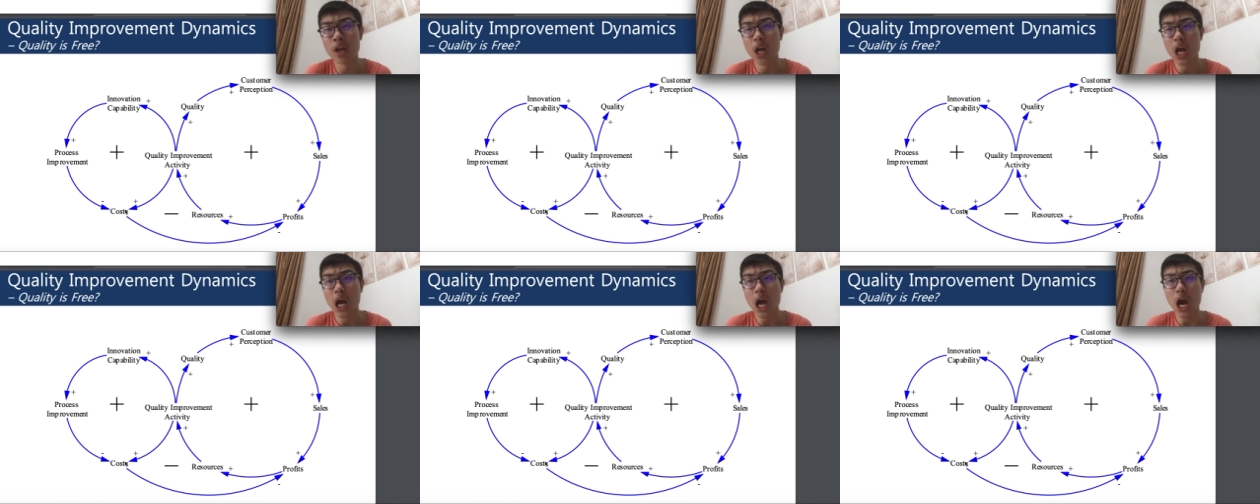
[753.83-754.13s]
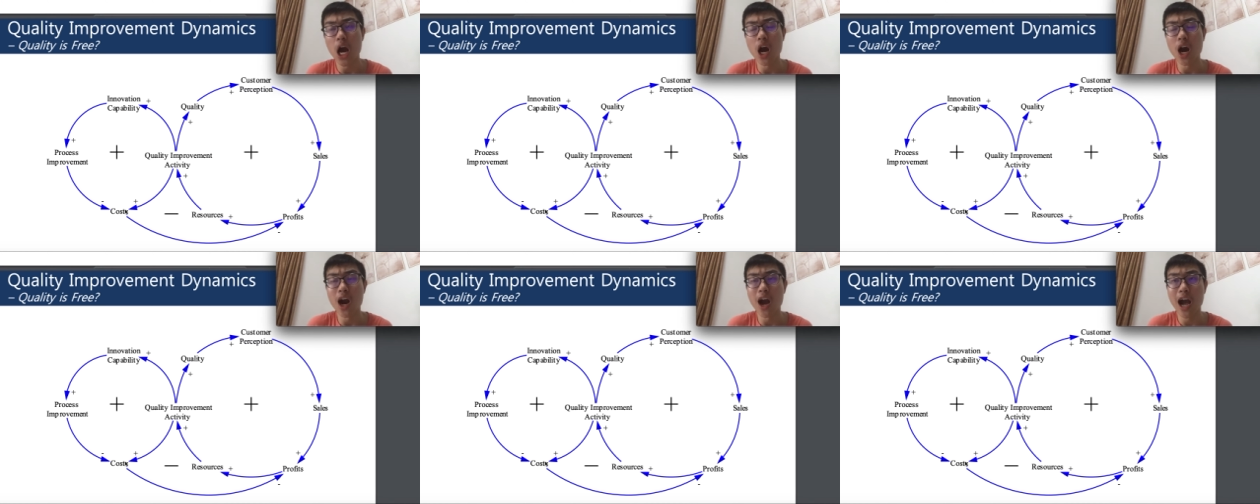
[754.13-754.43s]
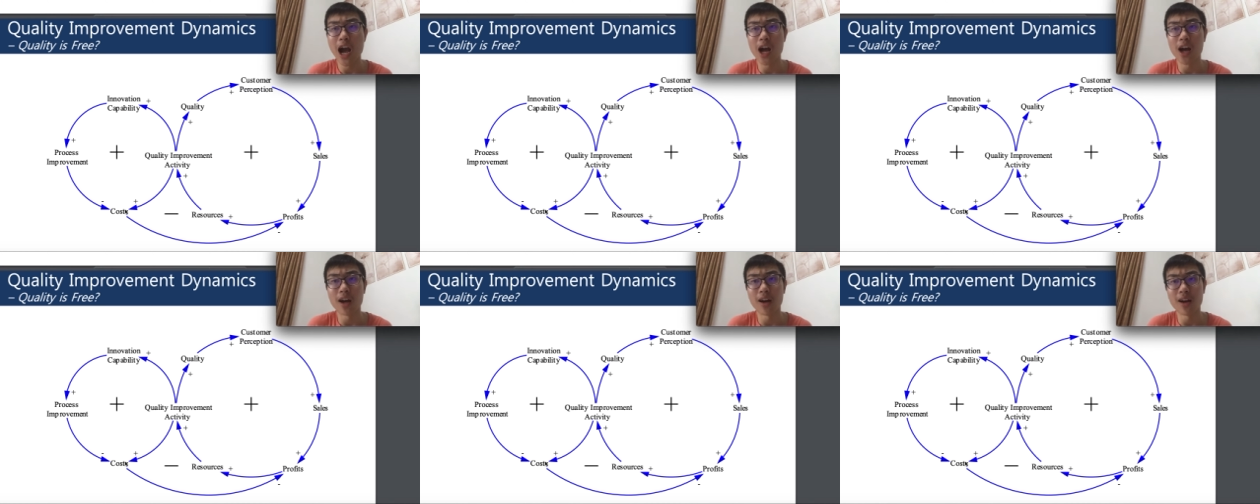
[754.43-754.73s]
uh,
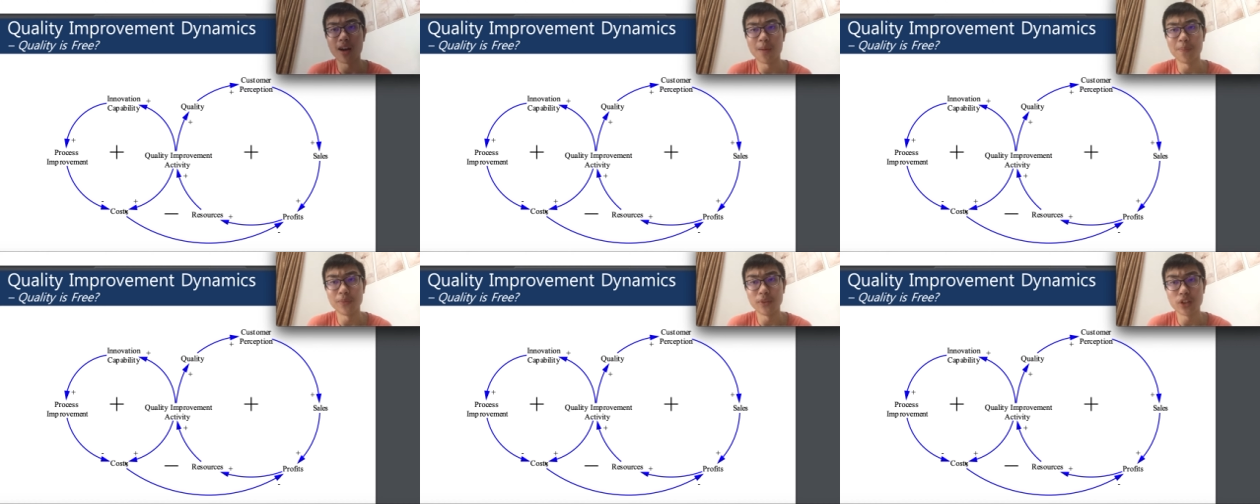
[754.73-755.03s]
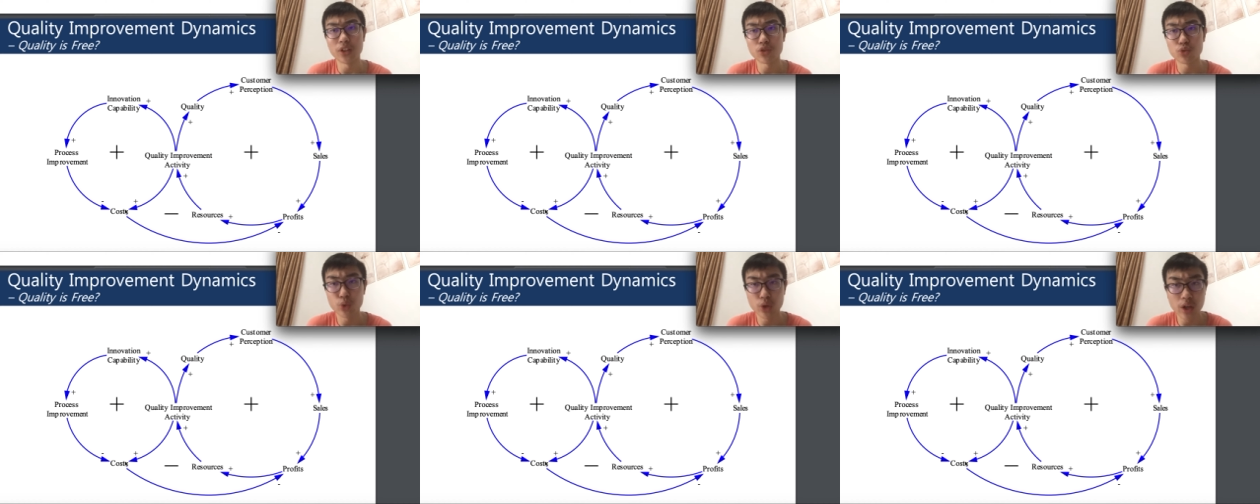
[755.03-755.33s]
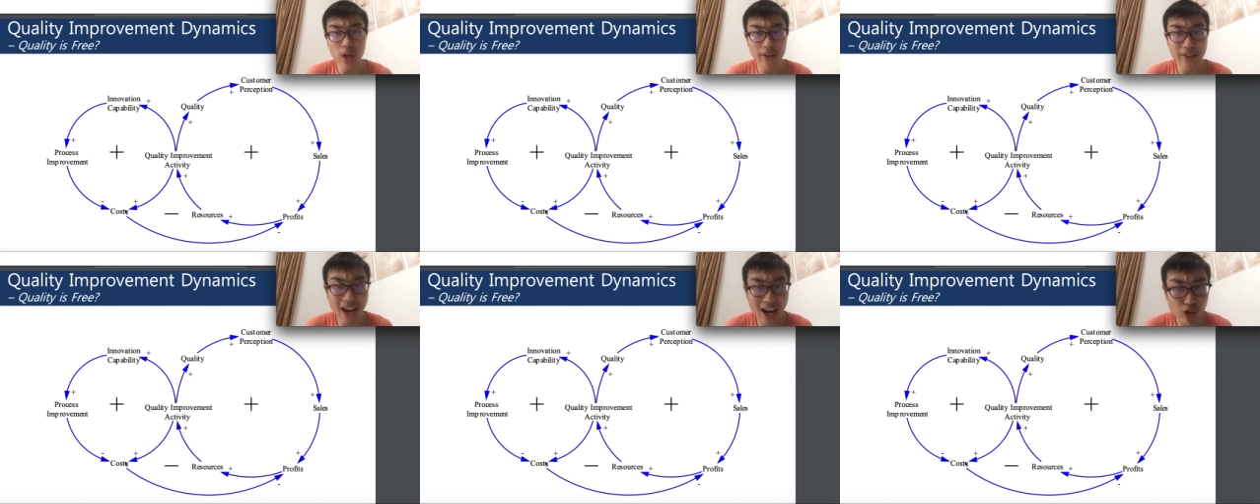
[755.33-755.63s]
um, re
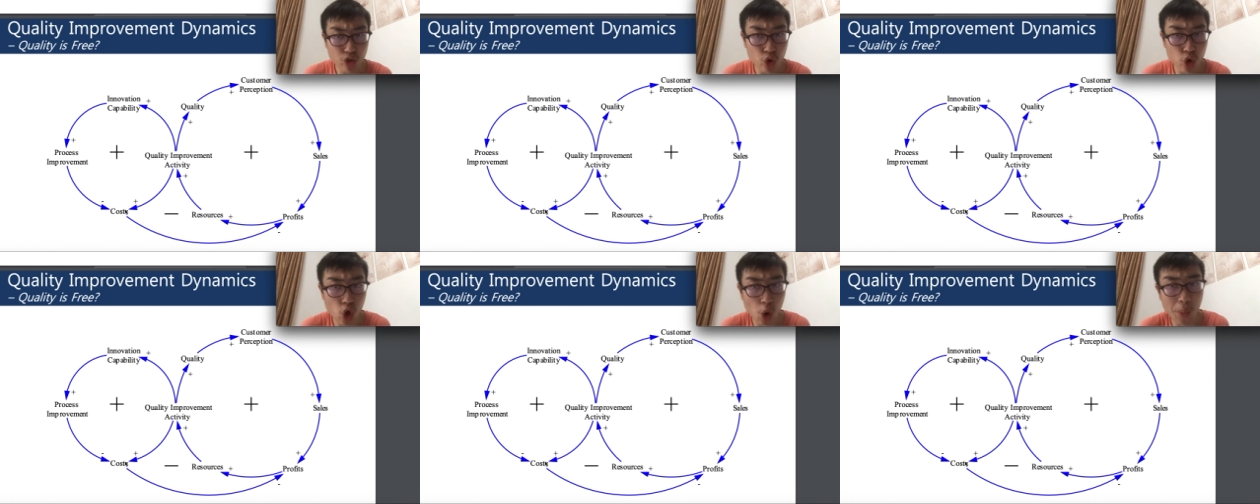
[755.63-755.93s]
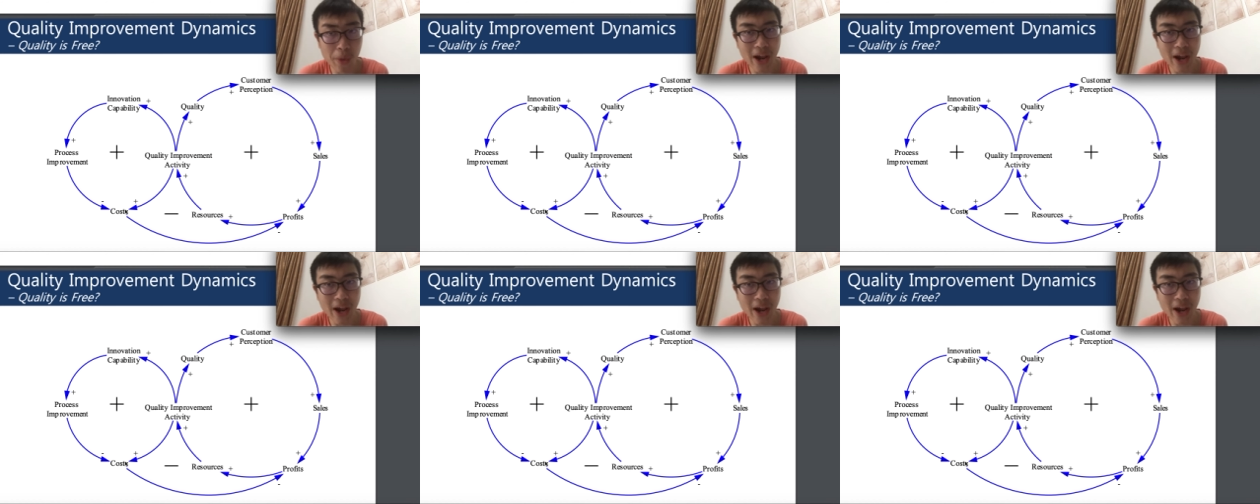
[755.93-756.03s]
non-renewable